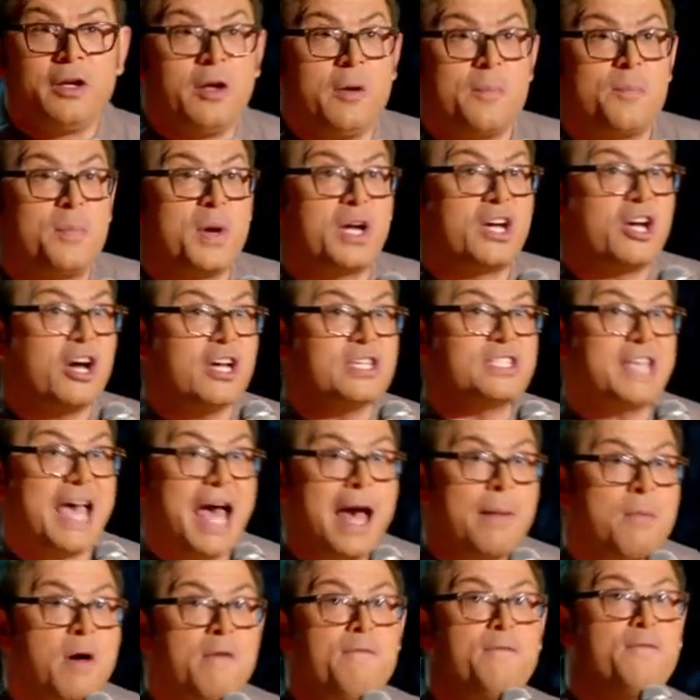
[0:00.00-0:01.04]
because
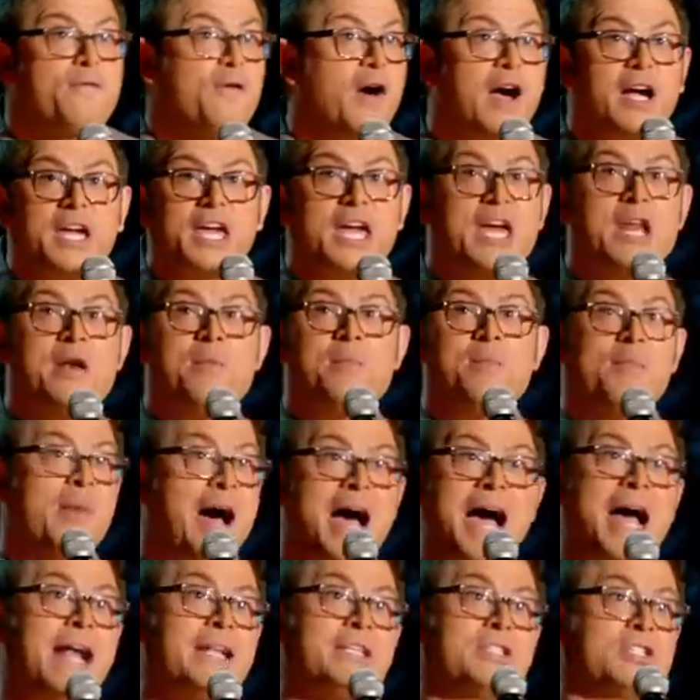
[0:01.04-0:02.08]
I'm a f***ing
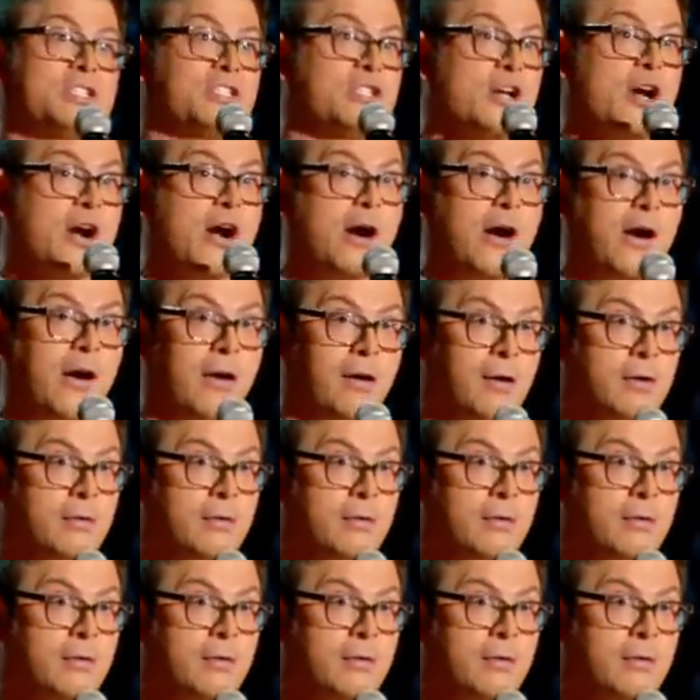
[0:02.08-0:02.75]
monster.